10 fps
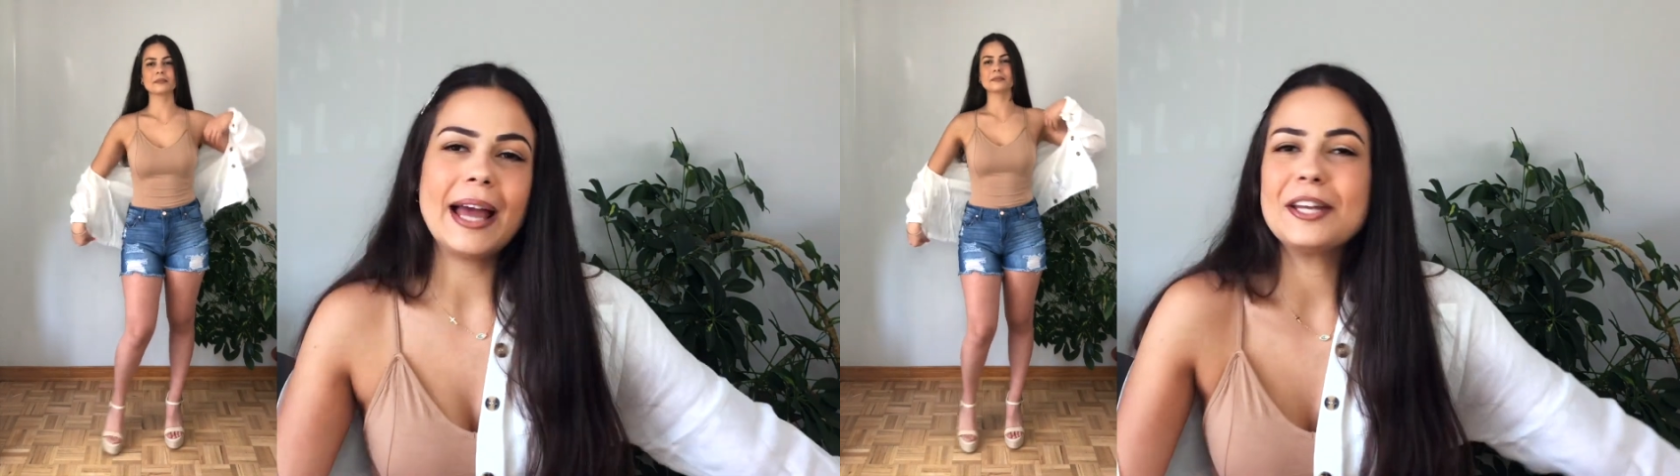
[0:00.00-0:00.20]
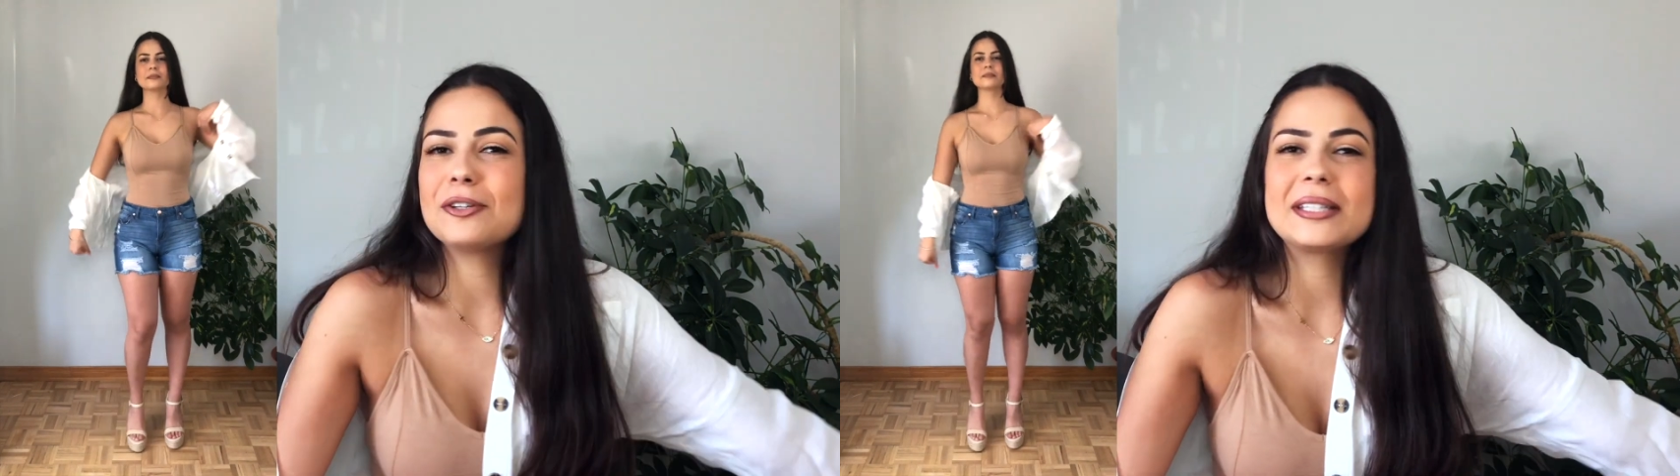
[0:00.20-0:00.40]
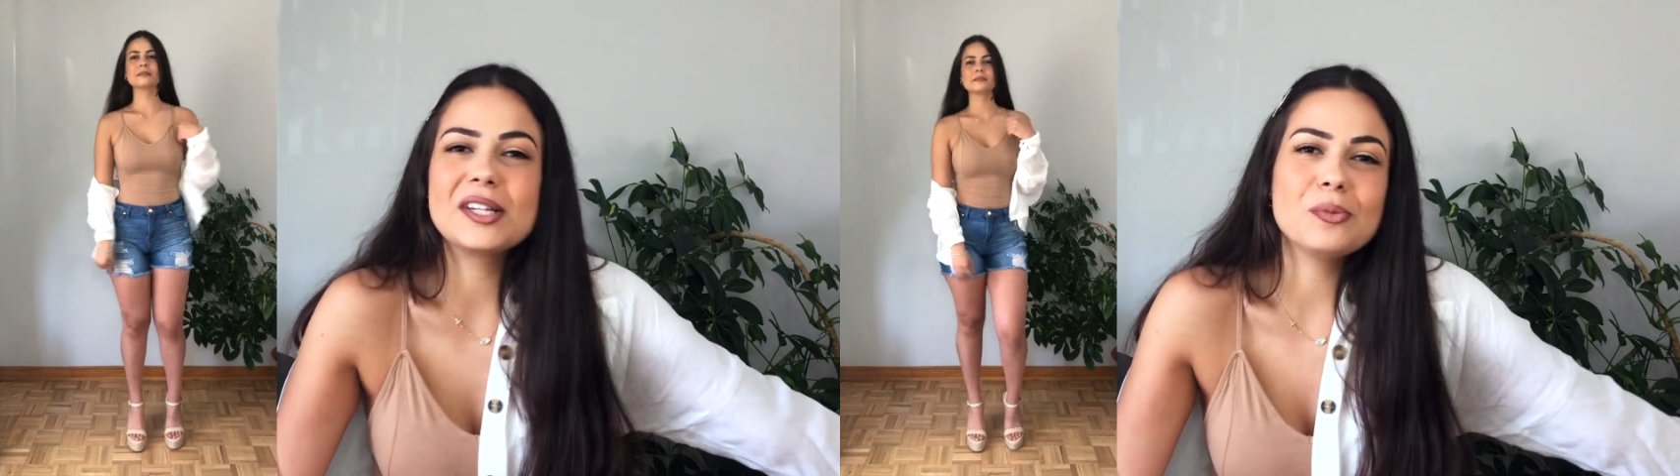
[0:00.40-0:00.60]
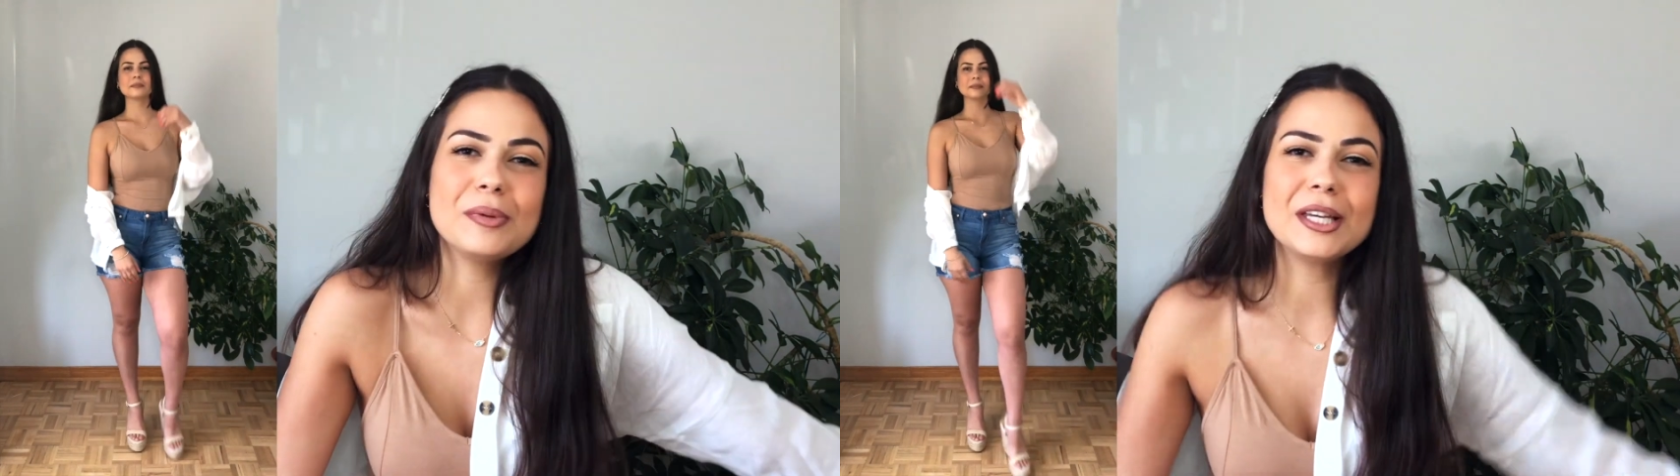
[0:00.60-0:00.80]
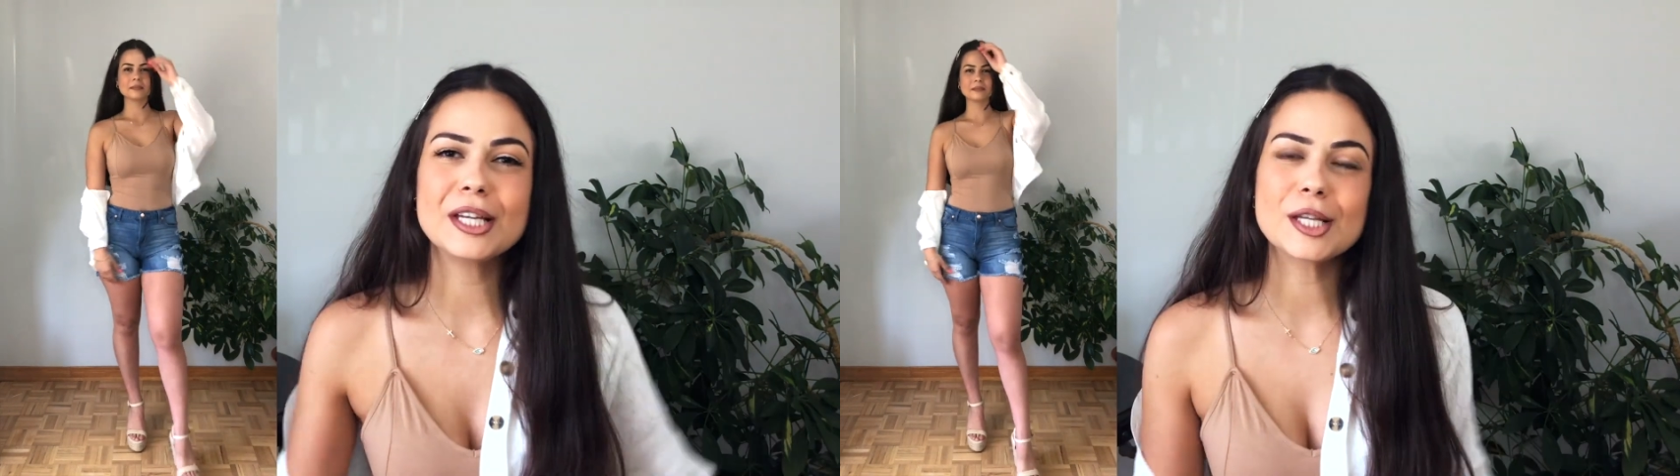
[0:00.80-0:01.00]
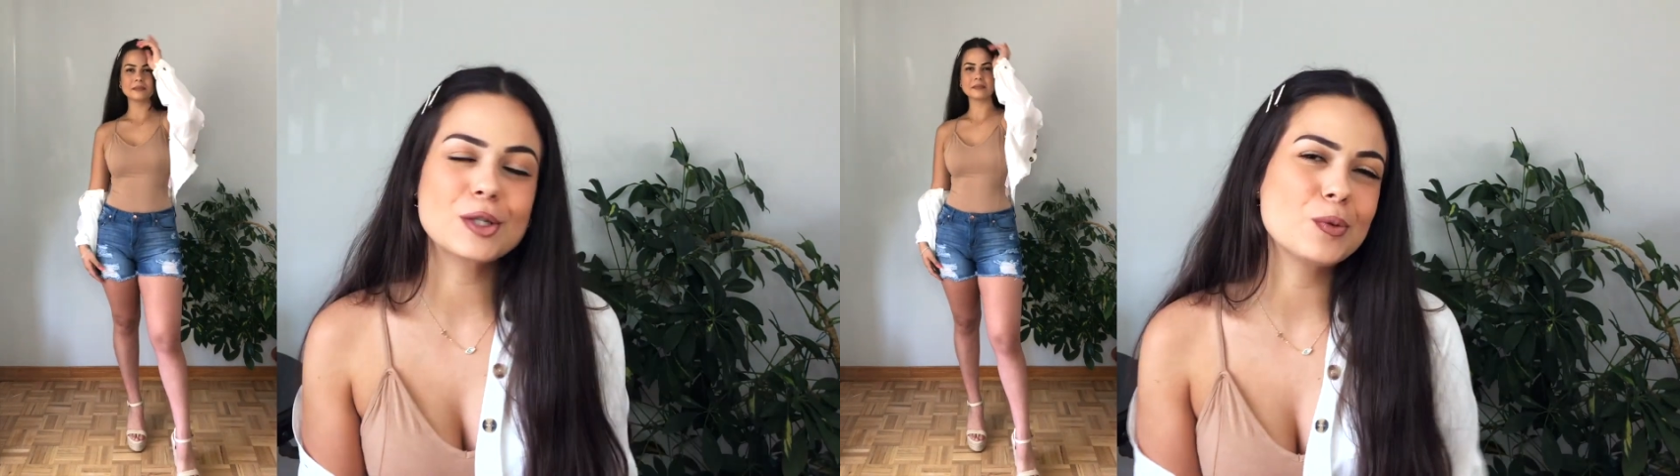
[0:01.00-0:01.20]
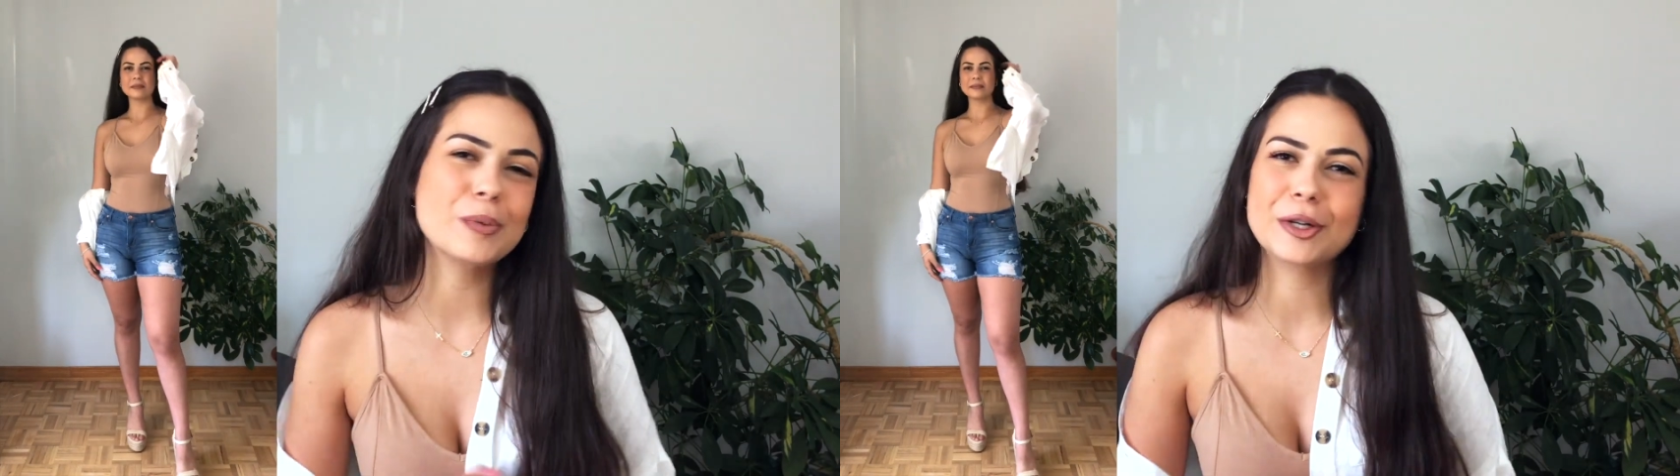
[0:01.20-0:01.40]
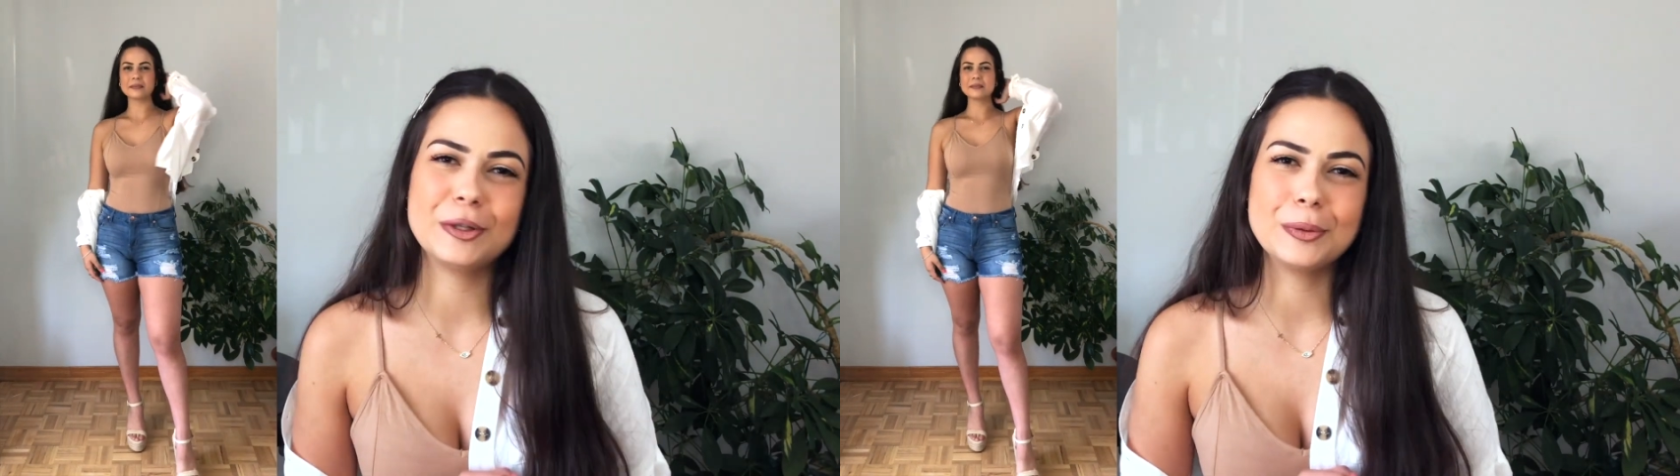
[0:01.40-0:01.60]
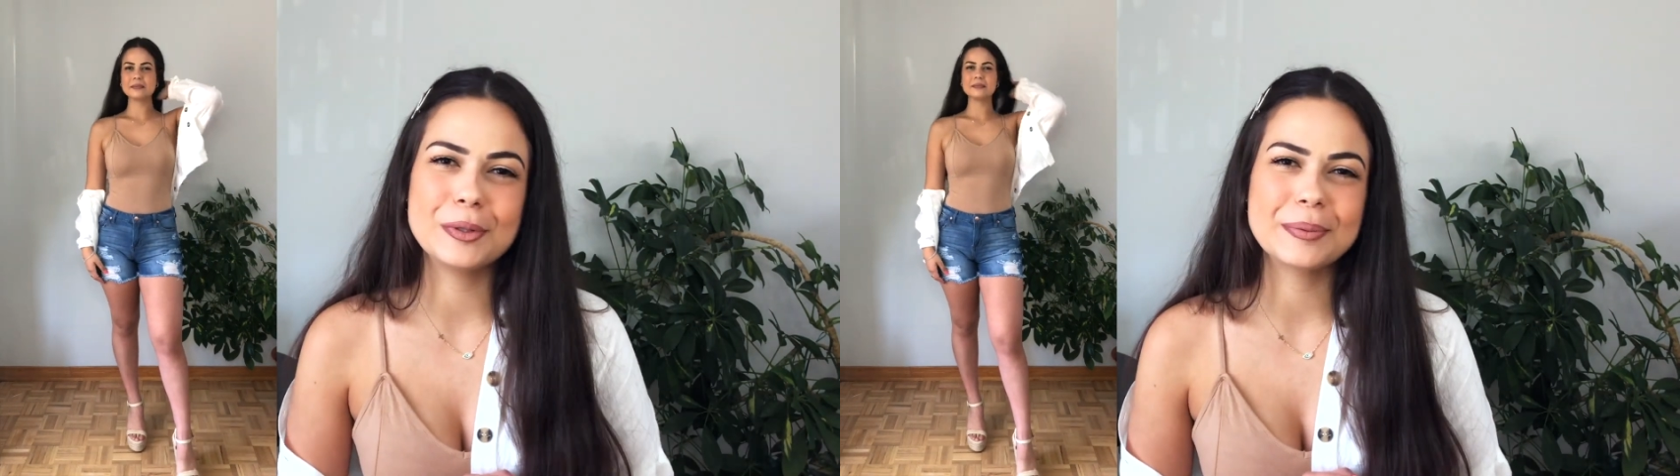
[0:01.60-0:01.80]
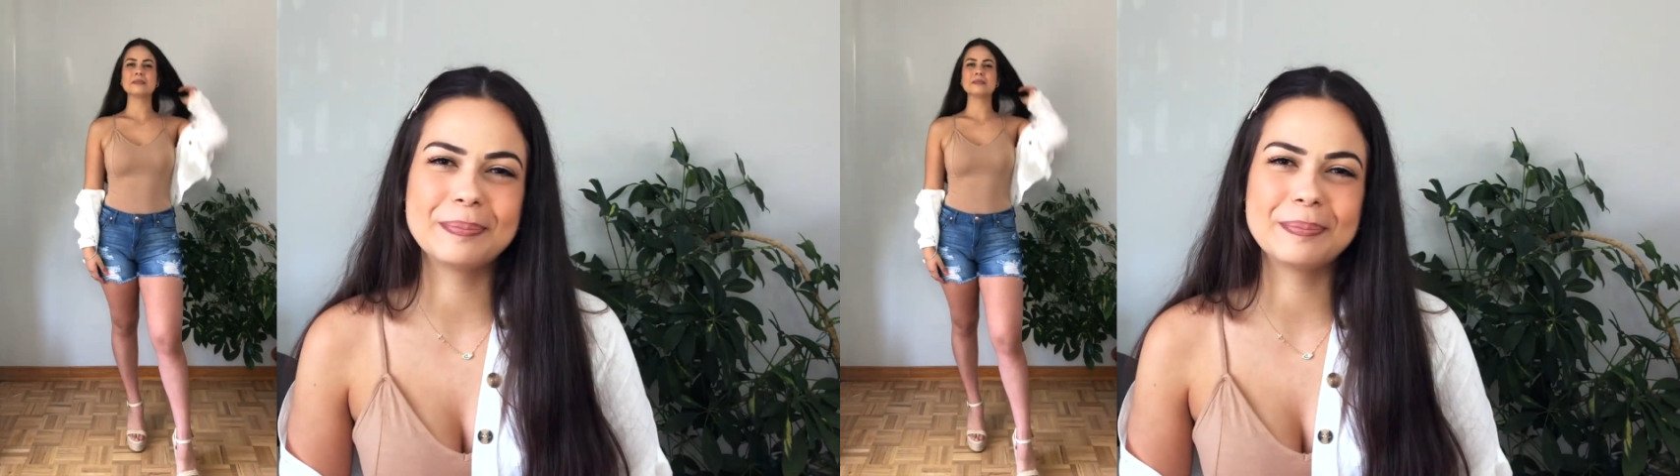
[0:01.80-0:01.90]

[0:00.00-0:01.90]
and you'll still be super cute.